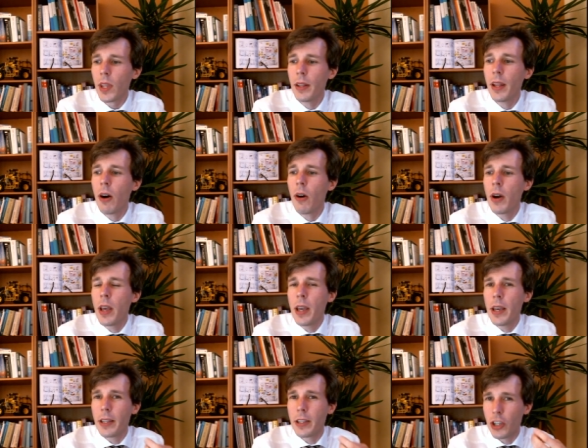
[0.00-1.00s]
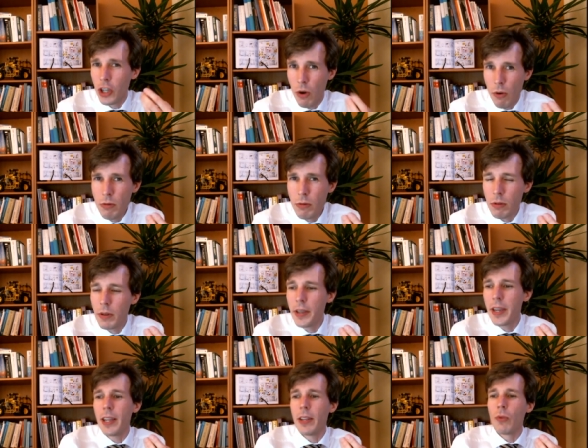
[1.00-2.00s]
now, it shows
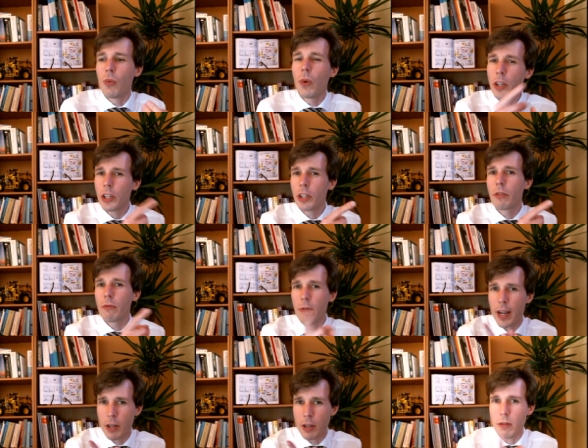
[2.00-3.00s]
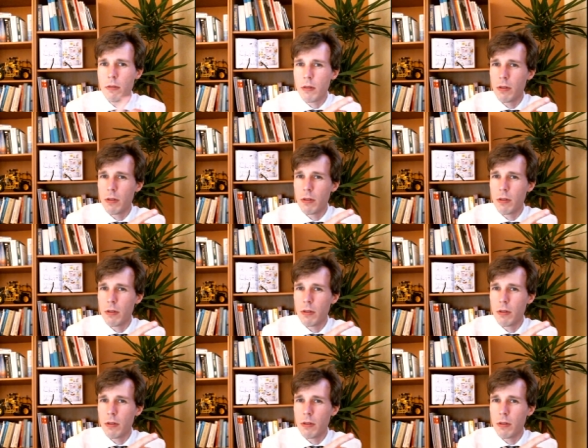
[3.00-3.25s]
in which direction,